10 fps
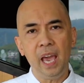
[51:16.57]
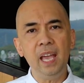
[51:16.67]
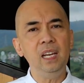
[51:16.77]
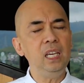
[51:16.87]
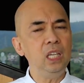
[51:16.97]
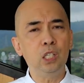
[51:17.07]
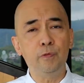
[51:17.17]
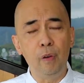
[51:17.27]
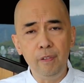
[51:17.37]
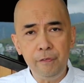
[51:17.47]
and he is
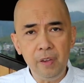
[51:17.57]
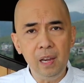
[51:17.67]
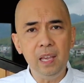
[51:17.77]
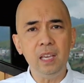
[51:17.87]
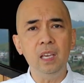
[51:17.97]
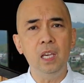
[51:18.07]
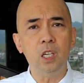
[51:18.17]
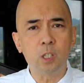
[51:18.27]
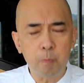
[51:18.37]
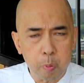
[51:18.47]
fulfilling
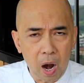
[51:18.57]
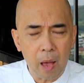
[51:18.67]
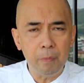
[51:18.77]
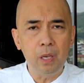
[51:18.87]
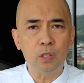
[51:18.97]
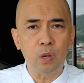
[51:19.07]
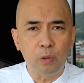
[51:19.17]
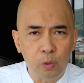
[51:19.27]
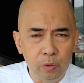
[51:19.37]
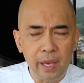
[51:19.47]
his promise
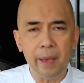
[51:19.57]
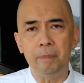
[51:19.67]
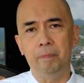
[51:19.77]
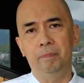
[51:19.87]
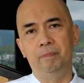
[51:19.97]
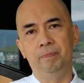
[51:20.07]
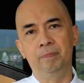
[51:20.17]
to them.